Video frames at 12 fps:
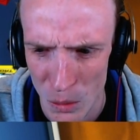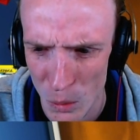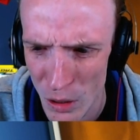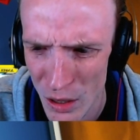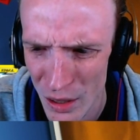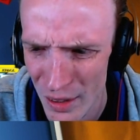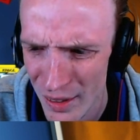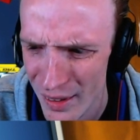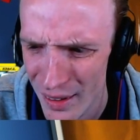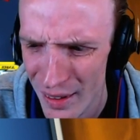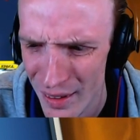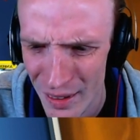What?
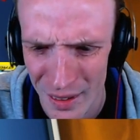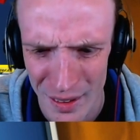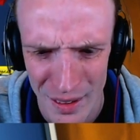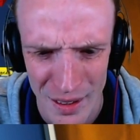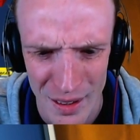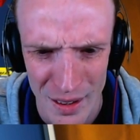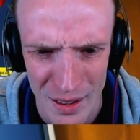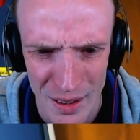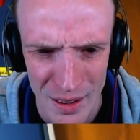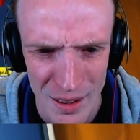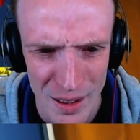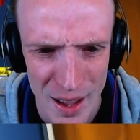
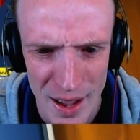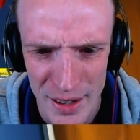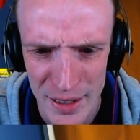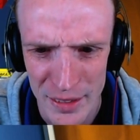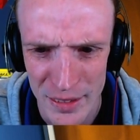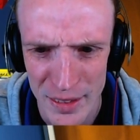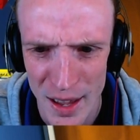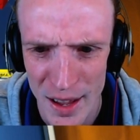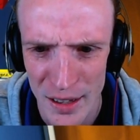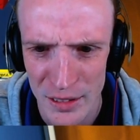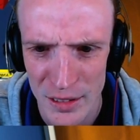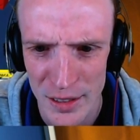How did
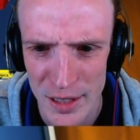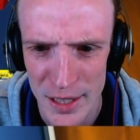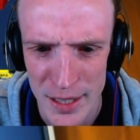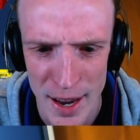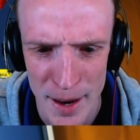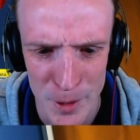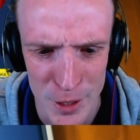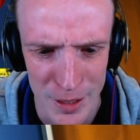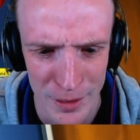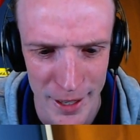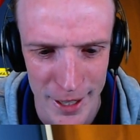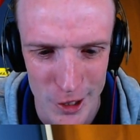that... Did this game just
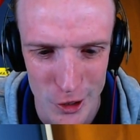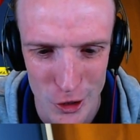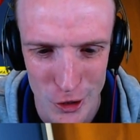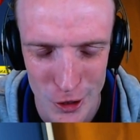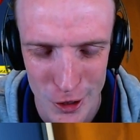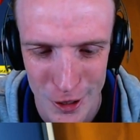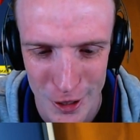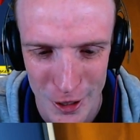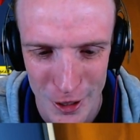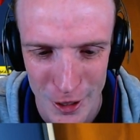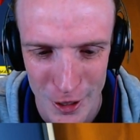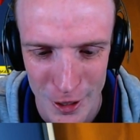glitch?
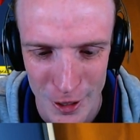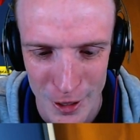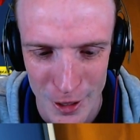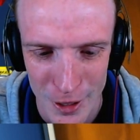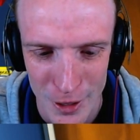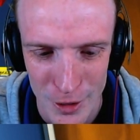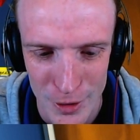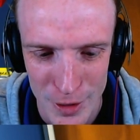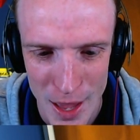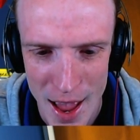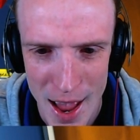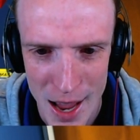
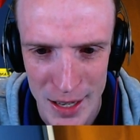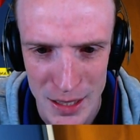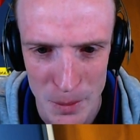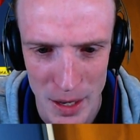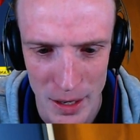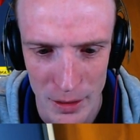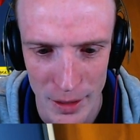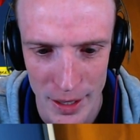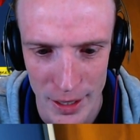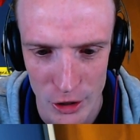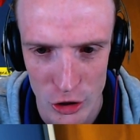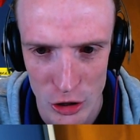That has to be a
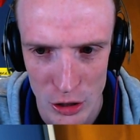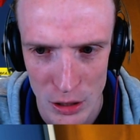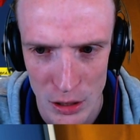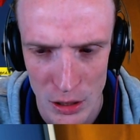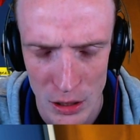glitch.